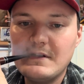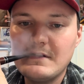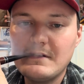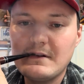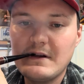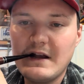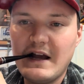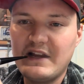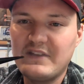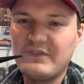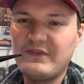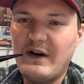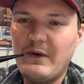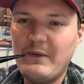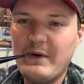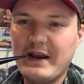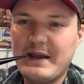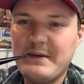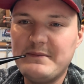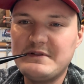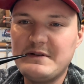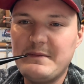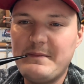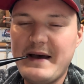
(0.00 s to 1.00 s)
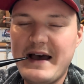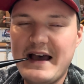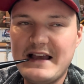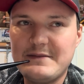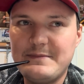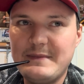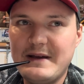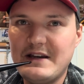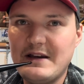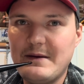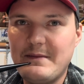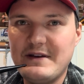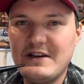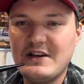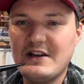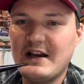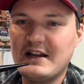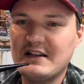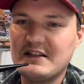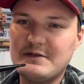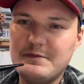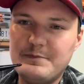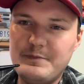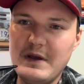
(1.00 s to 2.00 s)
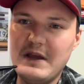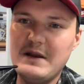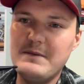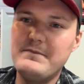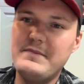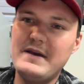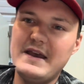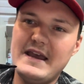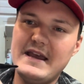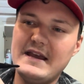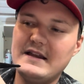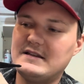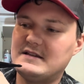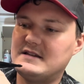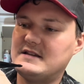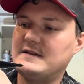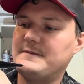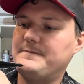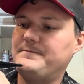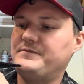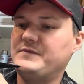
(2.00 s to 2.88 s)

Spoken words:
I just find when it comes to bass, man, I mean, you got spin baits,